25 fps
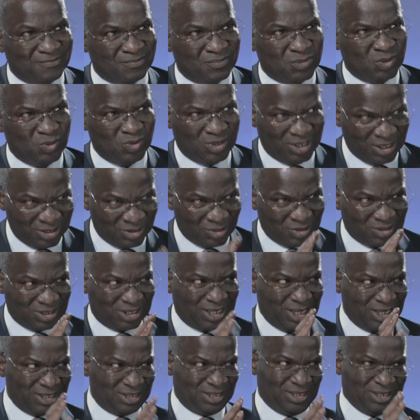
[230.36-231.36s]
So let's just
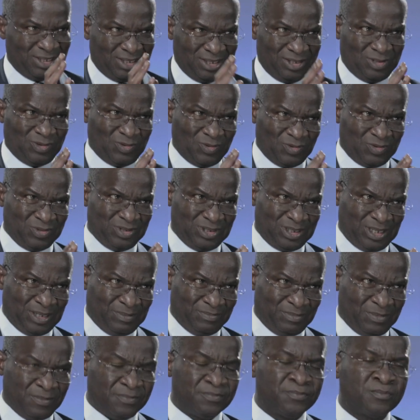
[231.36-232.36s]
get this
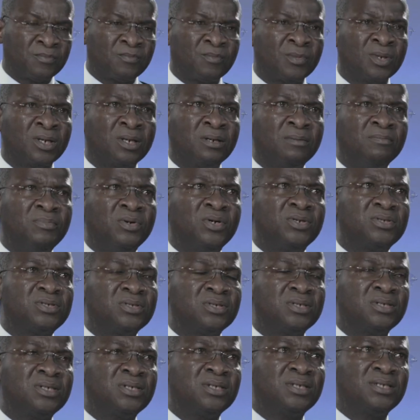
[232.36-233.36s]
concept. But
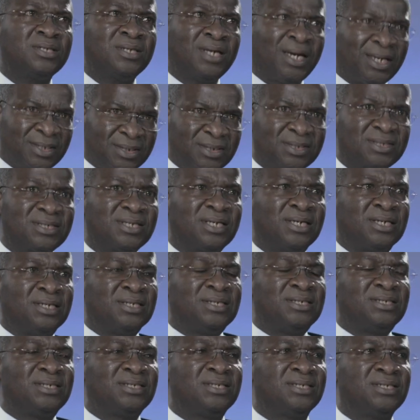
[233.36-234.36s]
that
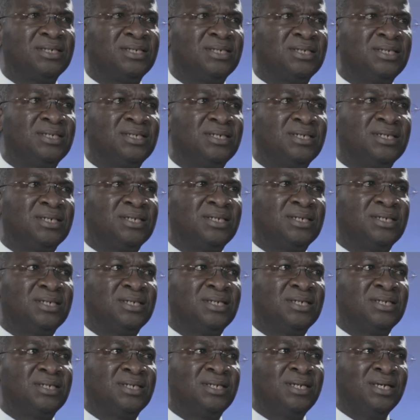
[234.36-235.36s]
said,
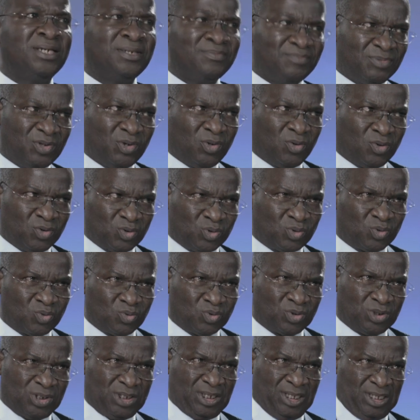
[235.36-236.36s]
let me also
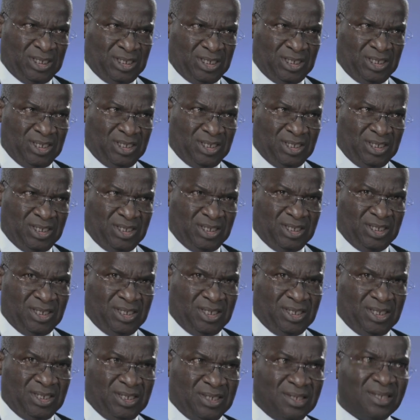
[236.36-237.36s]
say
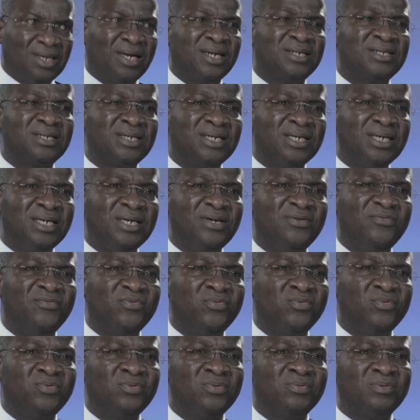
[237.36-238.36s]
that
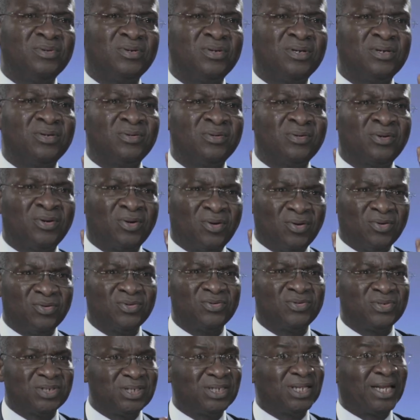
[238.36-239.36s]
even
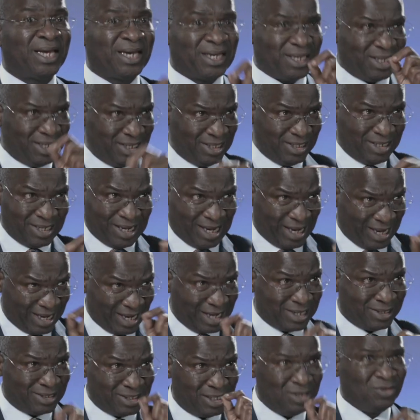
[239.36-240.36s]
countries like India, I
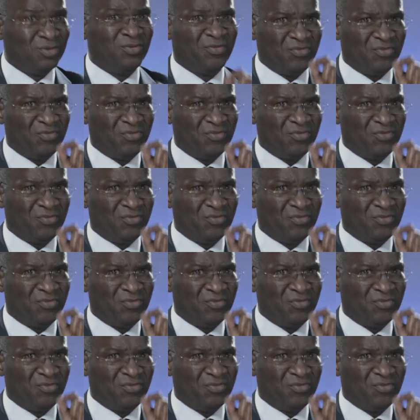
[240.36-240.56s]
can tell you